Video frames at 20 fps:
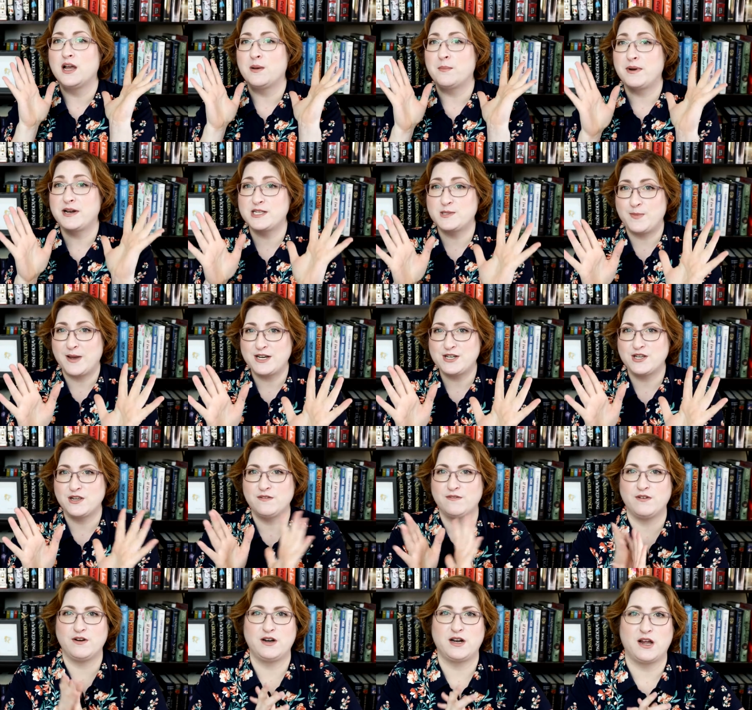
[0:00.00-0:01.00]
but especially
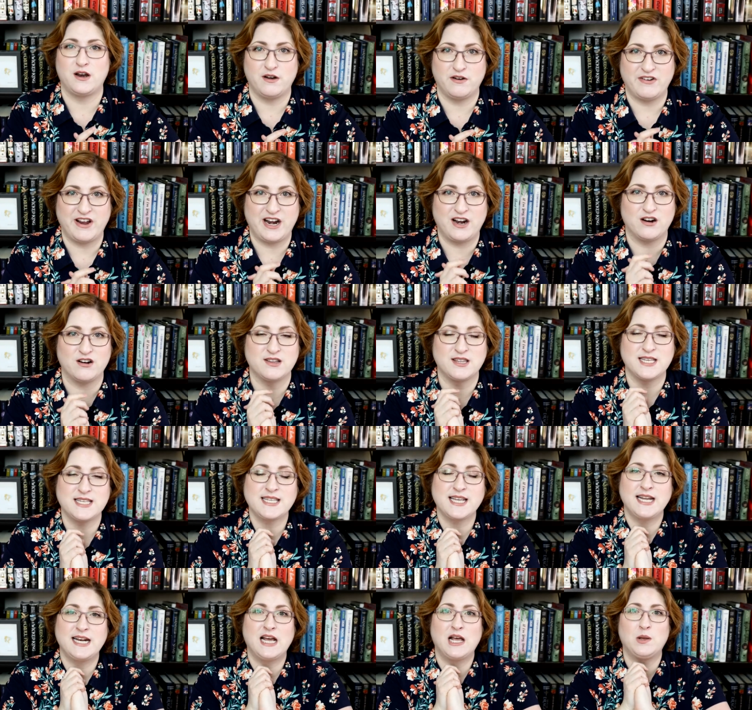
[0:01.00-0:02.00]
for an underwriter, this
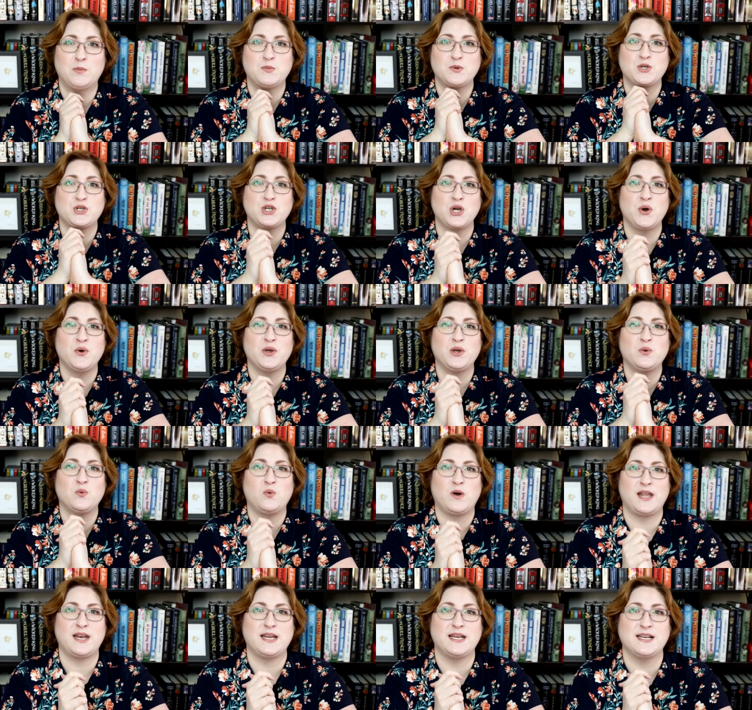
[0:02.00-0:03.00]
can help show you
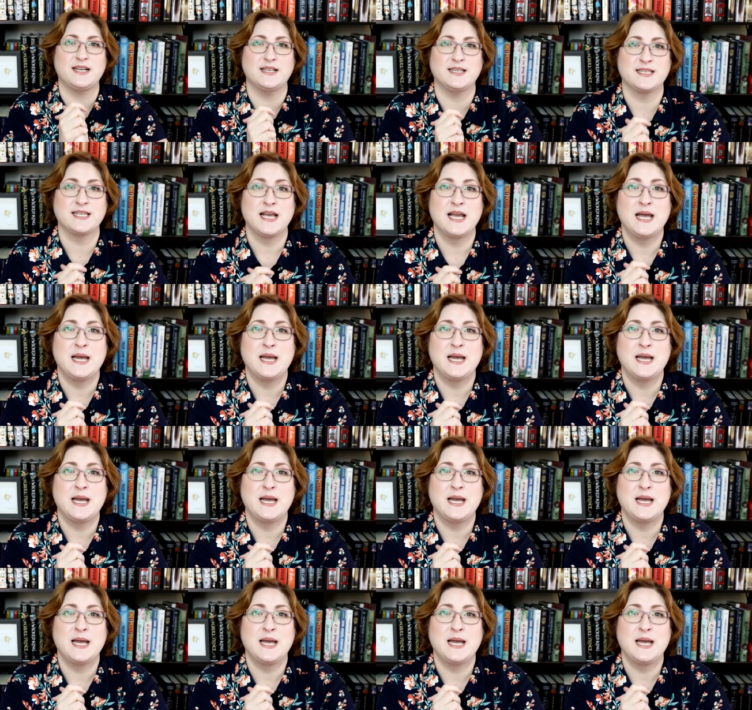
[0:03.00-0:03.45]
what is